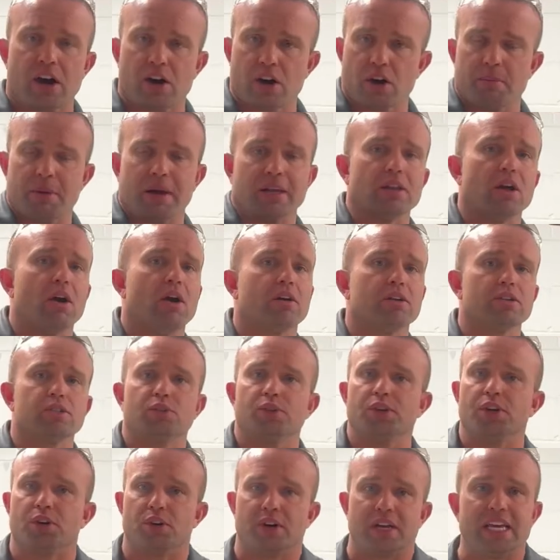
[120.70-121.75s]
don't know, my
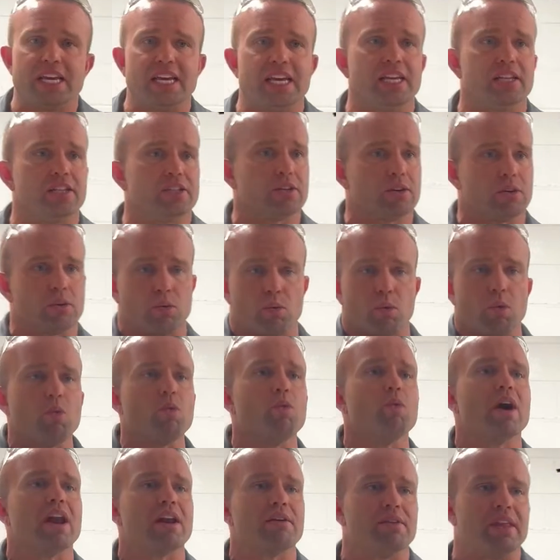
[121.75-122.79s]
laundry or eat or
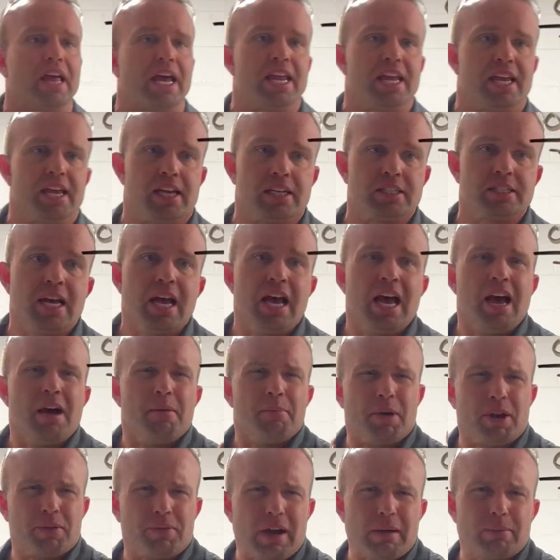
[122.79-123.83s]
whatever that is.
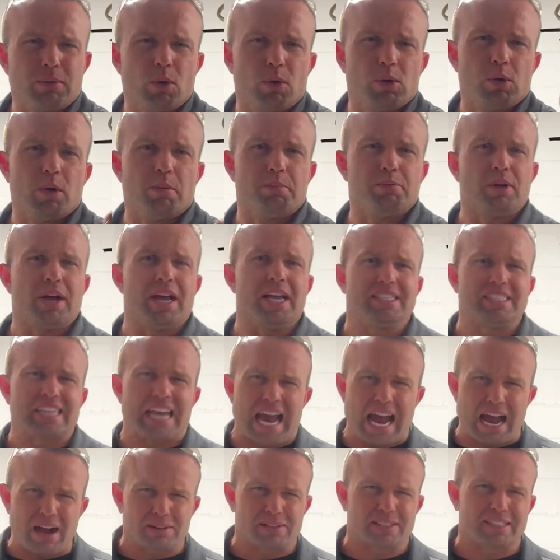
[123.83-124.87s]
But if I'm going to a place
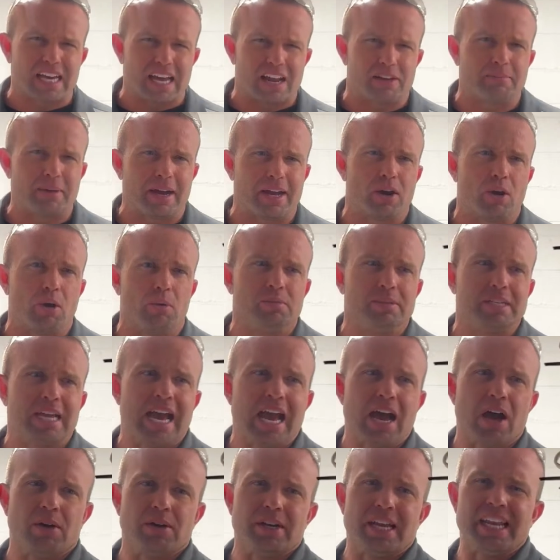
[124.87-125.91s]
outside of my
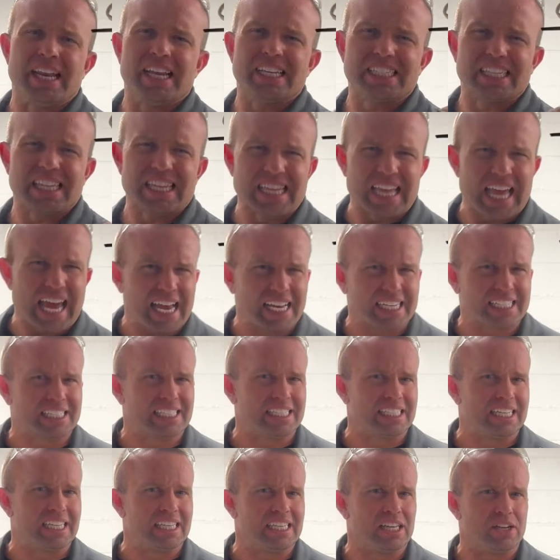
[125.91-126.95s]
hometown and it's
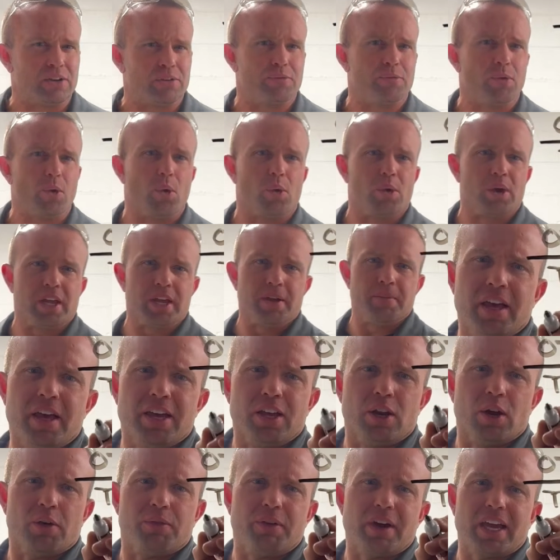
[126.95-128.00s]
less than 40,
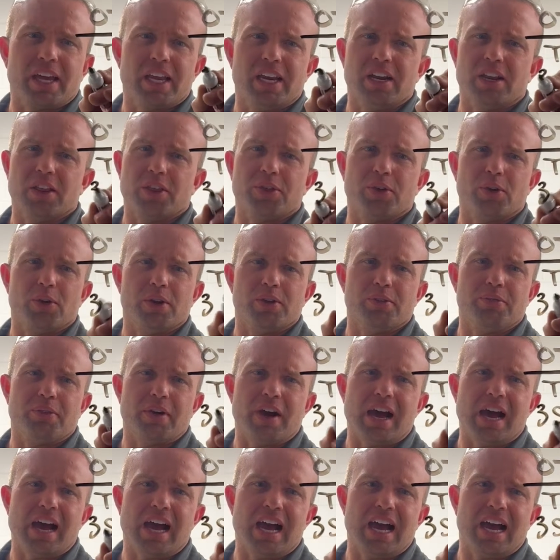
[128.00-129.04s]
if I get into
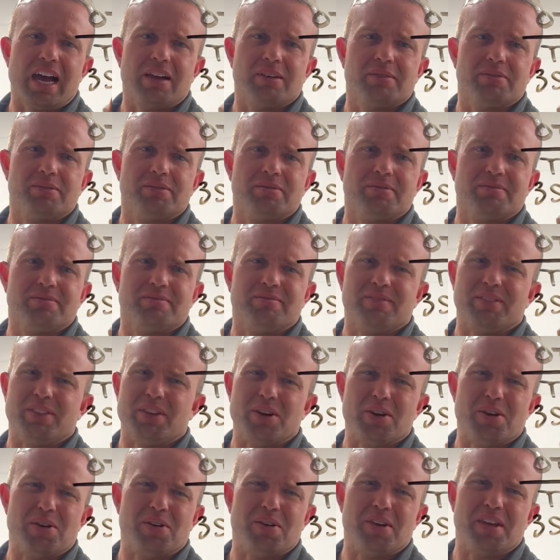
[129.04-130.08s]
35,
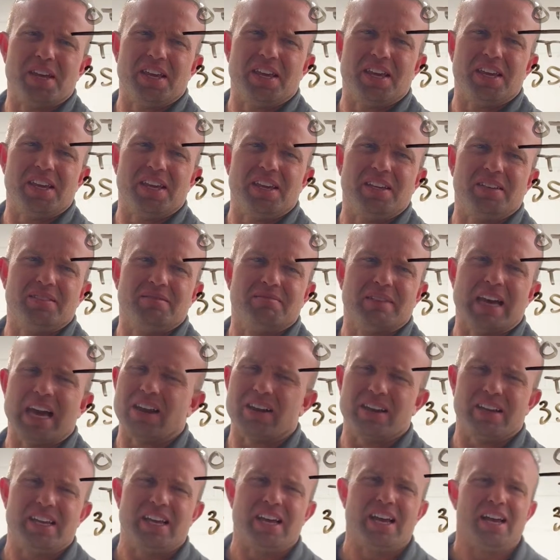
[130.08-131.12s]
30,
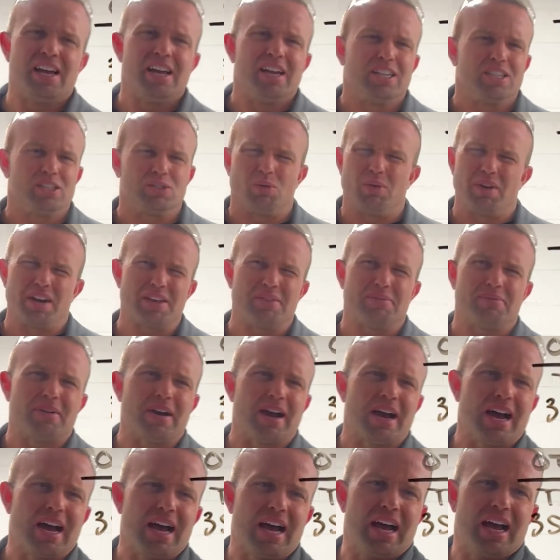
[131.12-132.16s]

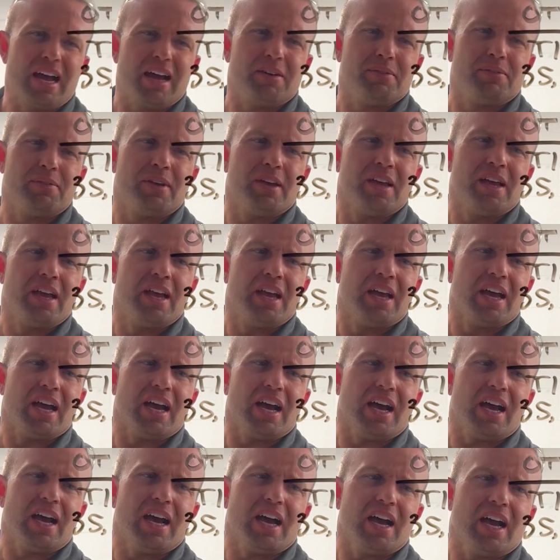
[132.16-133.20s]
25,
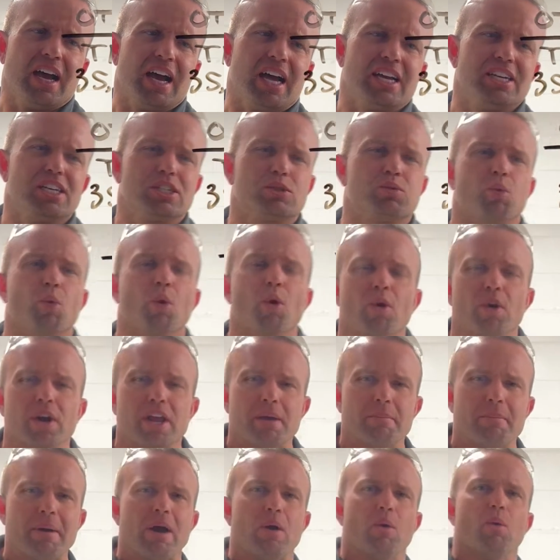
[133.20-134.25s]
I just worry
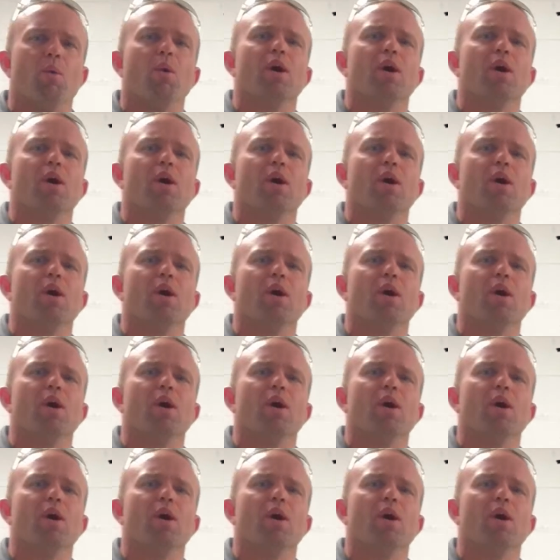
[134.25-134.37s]
about